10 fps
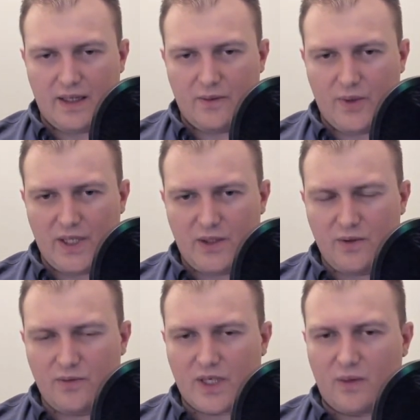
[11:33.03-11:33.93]
we
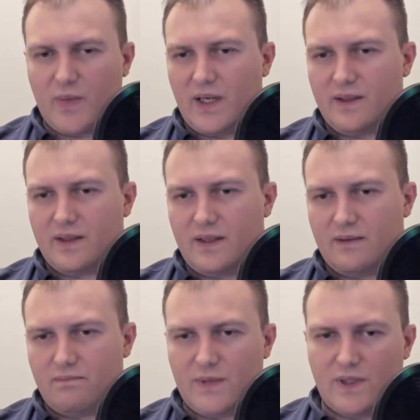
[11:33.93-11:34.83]
do recommend,
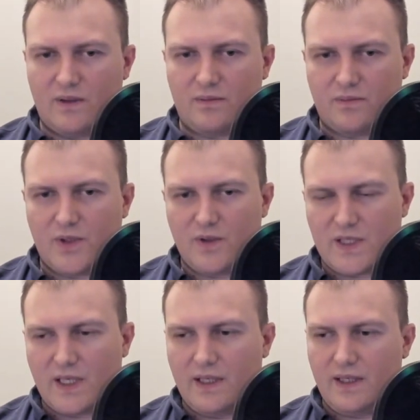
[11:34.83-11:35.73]

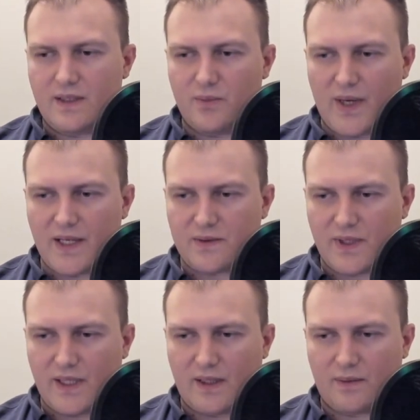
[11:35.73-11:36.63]
using a decent
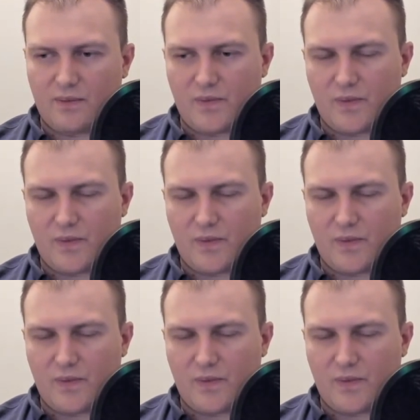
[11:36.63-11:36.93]
password here,